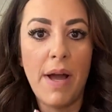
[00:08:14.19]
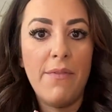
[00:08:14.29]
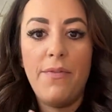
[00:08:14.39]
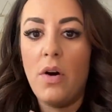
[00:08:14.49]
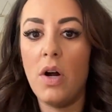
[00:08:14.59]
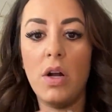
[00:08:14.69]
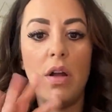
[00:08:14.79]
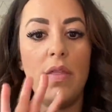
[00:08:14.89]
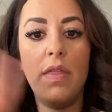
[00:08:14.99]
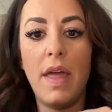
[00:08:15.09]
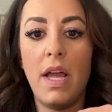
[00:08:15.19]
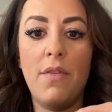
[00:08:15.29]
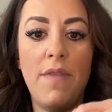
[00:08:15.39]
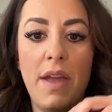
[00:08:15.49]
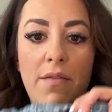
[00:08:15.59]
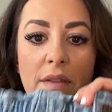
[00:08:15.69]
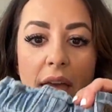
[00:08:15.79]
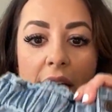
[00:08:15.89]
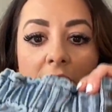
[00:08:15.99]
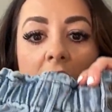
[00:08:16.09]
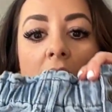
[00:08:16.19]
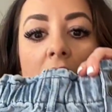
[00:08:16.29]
by far like a fan fave.